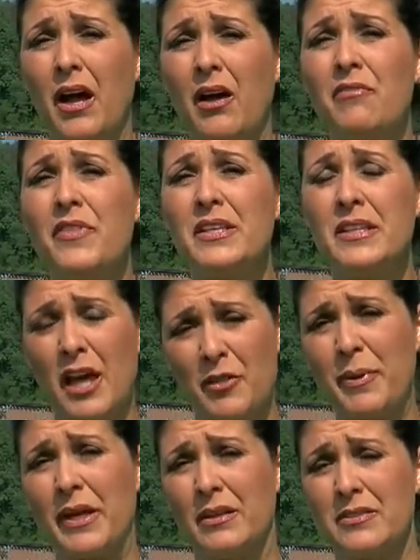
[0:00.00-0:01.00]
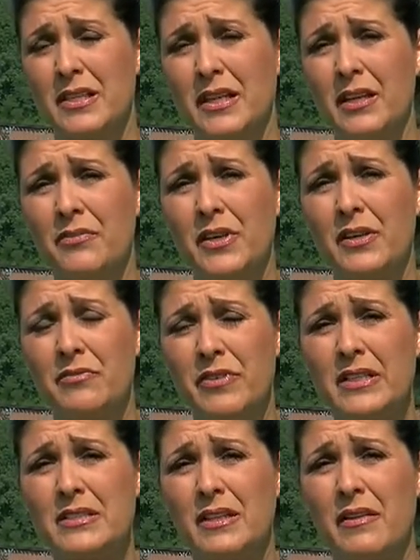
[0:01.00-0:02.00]
of the death penalty if
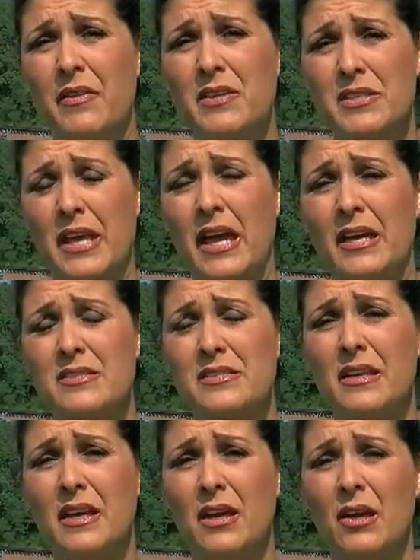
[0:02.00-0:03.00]
convicted in this case.